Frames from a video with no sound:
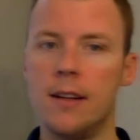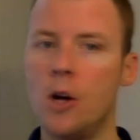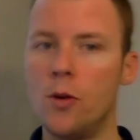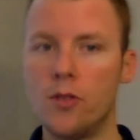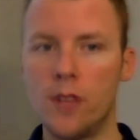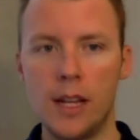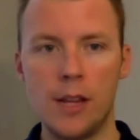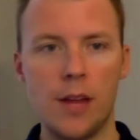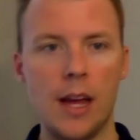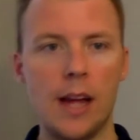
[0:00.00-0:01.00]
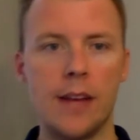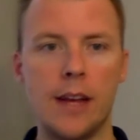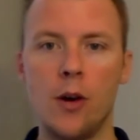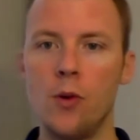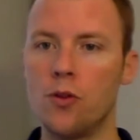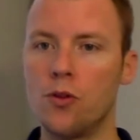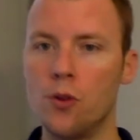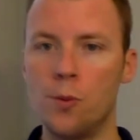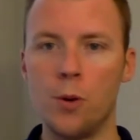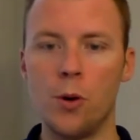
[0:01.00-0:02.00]
host anything, they host
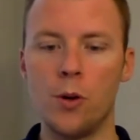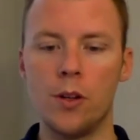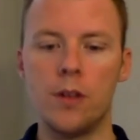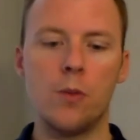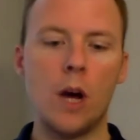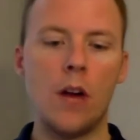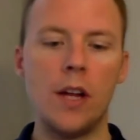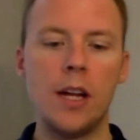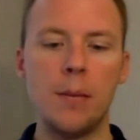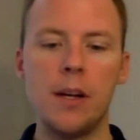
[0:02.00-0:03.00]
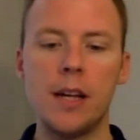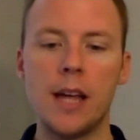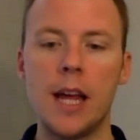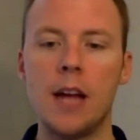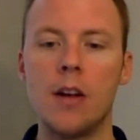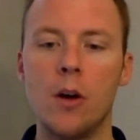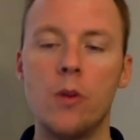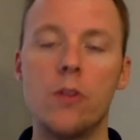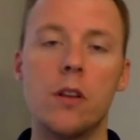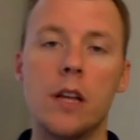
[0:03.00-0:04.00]
Drupal, and while anybody can
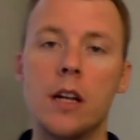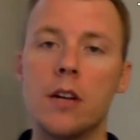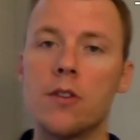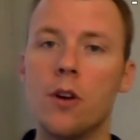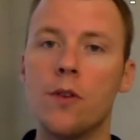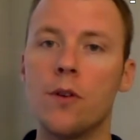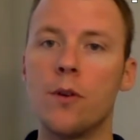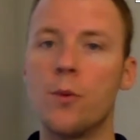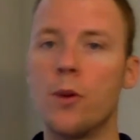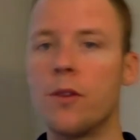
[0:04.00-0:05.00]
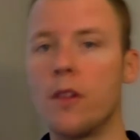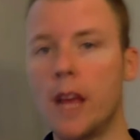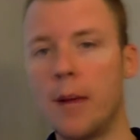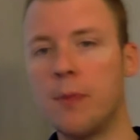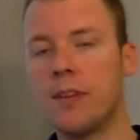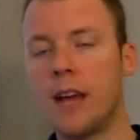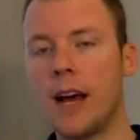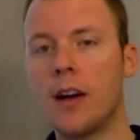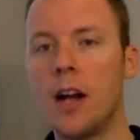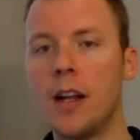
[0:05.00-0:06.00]
host a Linux server with a LAMP
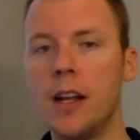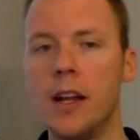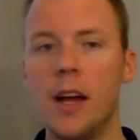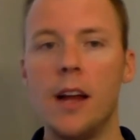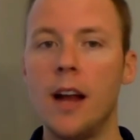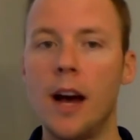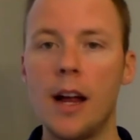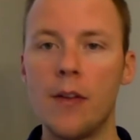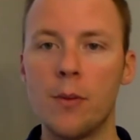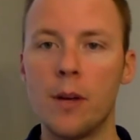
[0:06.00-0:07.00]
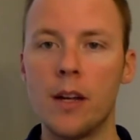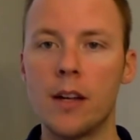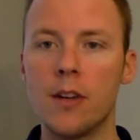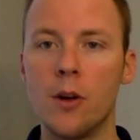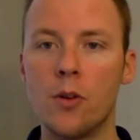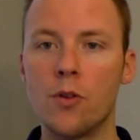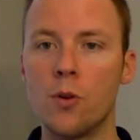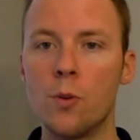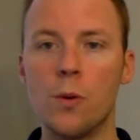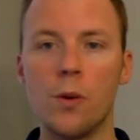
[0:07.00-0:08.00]
stack on it, not everybody can host
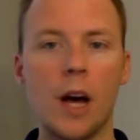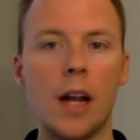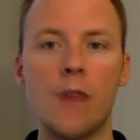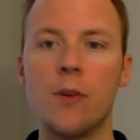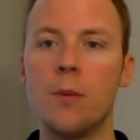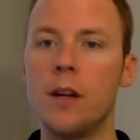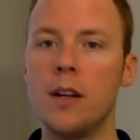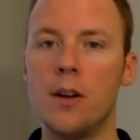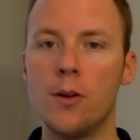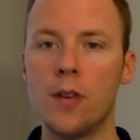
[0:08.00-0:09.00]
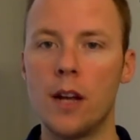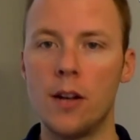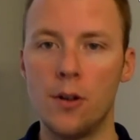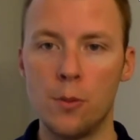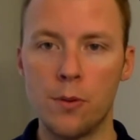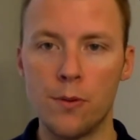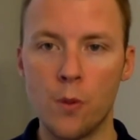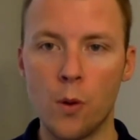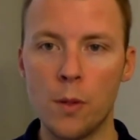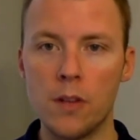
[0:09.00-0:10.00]
Drupal. Not everybody knows how to do
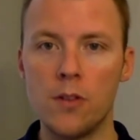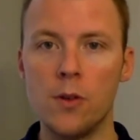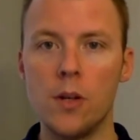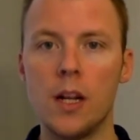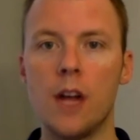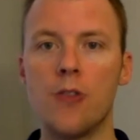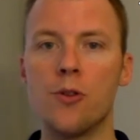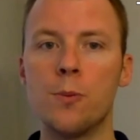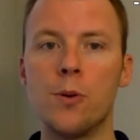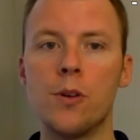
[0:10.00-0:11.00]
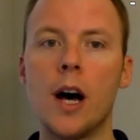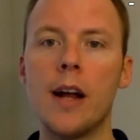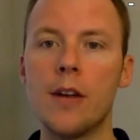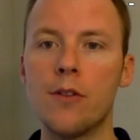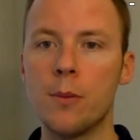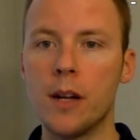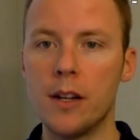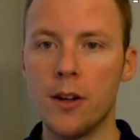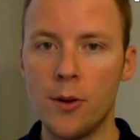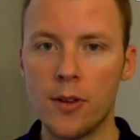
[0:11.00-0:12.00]
performance tuning on Drupal. Not everybody
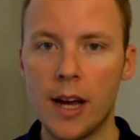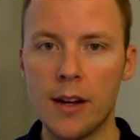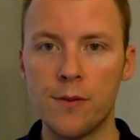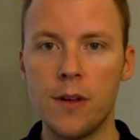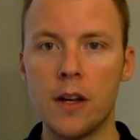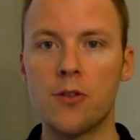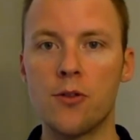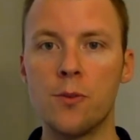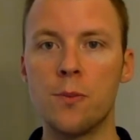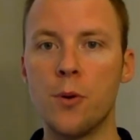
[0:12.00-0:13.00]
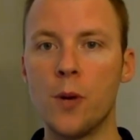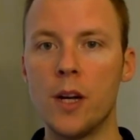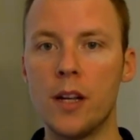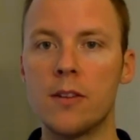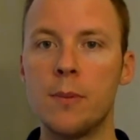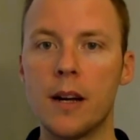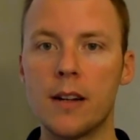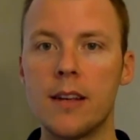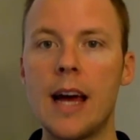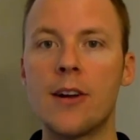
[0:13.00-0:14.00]
knows how to fix Drupal when it
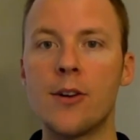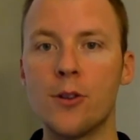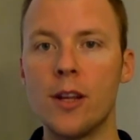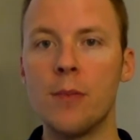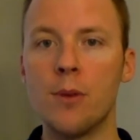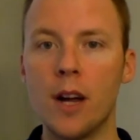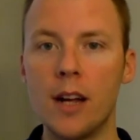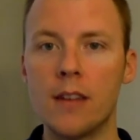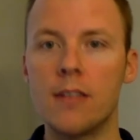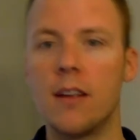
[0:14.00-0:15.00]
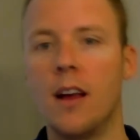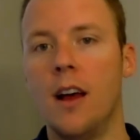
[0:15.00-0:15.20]
spectacularly breaks,